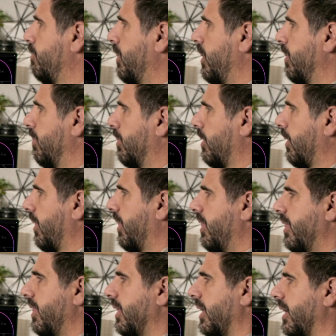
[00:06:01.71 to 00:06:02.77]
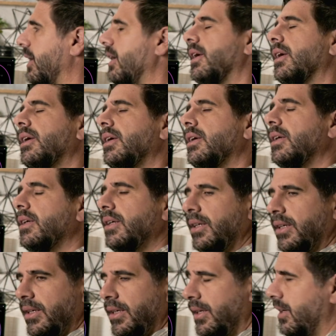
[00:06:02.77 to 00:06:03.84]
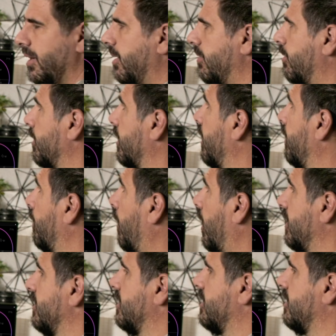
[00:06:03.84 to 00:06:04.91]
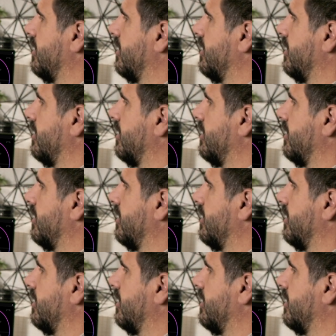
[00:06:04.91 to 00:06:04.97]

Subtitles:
people think of what they want to